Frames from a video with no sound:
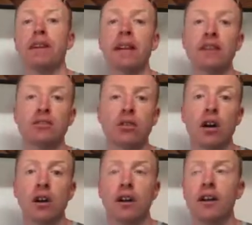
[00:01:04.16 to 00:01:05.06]
be to get
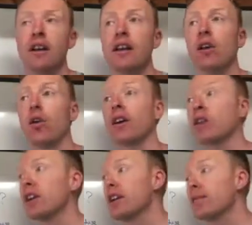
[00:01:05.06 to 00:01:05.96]
stronger, or it
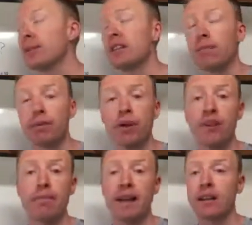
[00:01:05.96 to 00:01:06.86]
could even be to improve
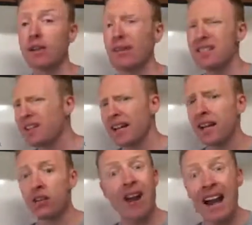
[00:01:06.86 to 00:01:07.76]
your mental or physical
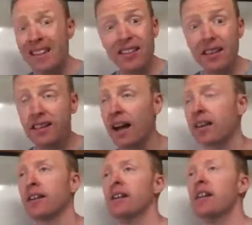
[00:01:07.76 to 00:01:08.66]
health, or anything like
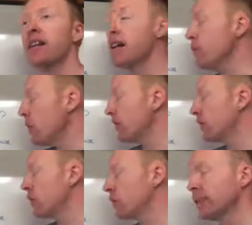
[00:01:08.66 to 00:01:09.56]
that. If you have a
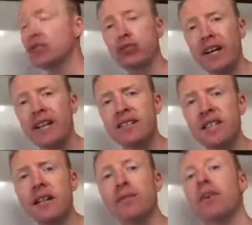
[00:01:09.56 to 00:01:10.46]
goal, then try and
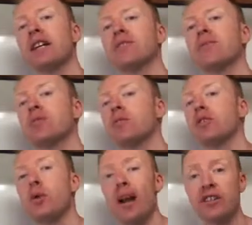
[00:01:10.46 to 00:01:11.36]
seek advice from
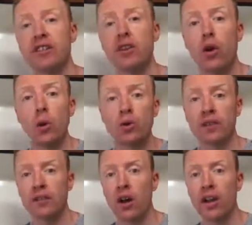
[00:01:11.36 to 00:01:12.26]
someone who actually knows what
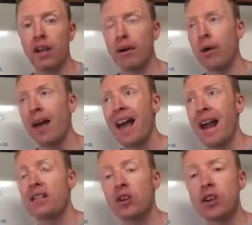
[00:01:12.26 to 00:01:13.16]
they're talking about,
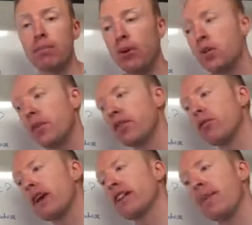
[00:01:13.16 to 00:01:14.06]
and it's going to put you on the
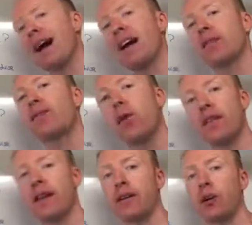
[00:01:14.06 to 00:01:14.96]
right path for
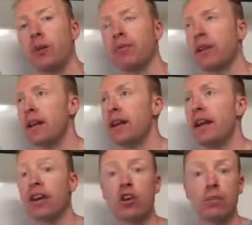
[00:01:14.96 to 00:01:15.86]
that goal.
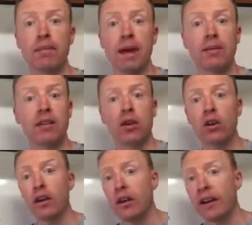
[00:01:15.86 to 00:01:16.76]
It could be maybe to
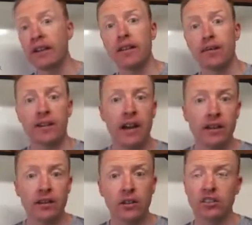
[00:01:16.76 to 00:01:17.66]
look online at different
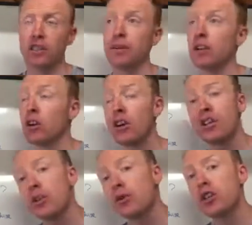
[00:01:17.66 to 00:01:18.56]
articles. It could be to look on
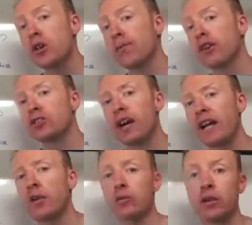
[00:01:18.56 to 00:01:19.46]
YouTube for
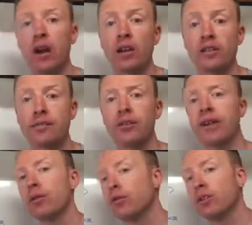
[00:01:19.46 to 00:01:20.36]
trainers who are constantly
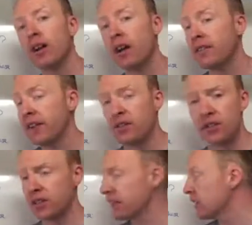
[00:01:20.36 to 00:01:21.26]
putting out good content,
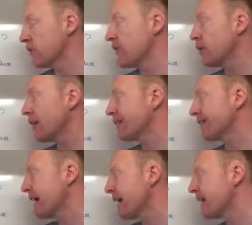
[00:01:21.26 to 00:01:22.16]
just like this video here
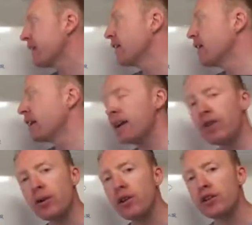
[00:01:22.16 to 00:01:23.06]
today.
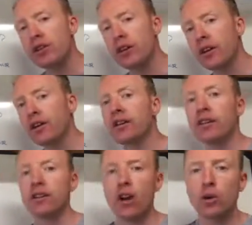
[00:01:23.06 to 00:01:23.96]
If you're unsure,
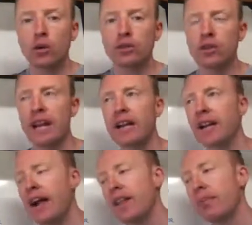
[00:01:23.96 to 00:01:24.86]
go to a
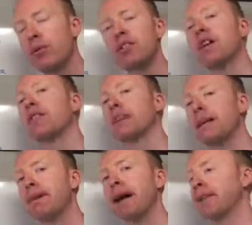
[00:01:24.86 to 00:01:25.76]
trainer and they'll put you on the
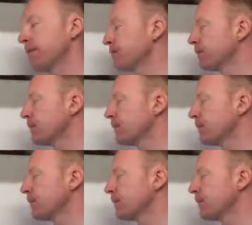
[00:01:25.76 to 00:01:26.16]
right path.